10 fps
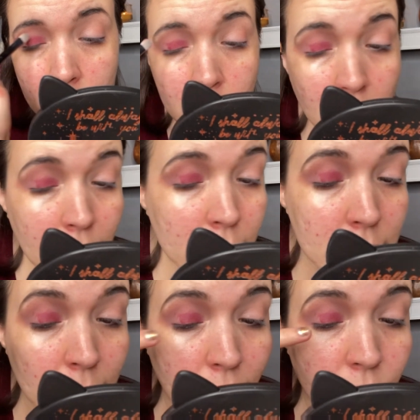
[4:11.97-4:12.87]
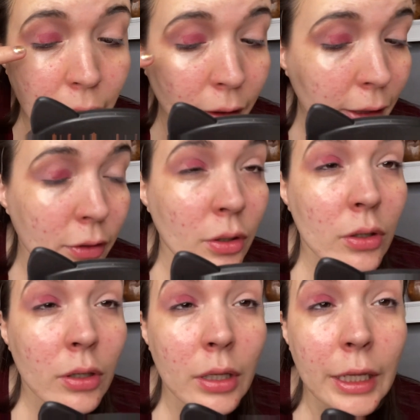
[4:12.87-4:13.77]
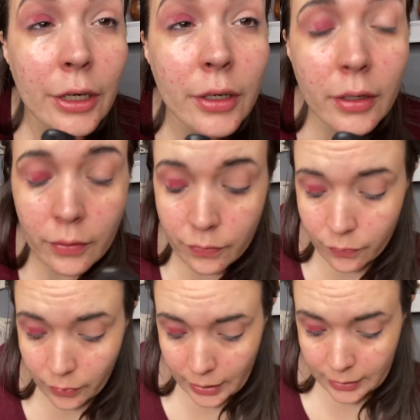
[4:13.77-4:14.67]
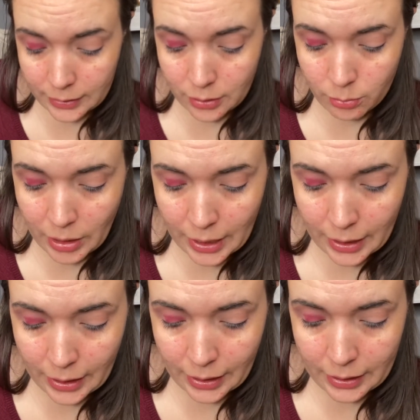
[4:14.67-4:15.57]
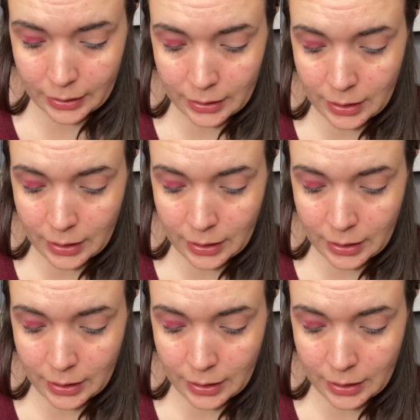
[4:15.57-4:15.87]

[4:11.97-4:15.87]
And it looks like I've got like little glitter flecks on my eye.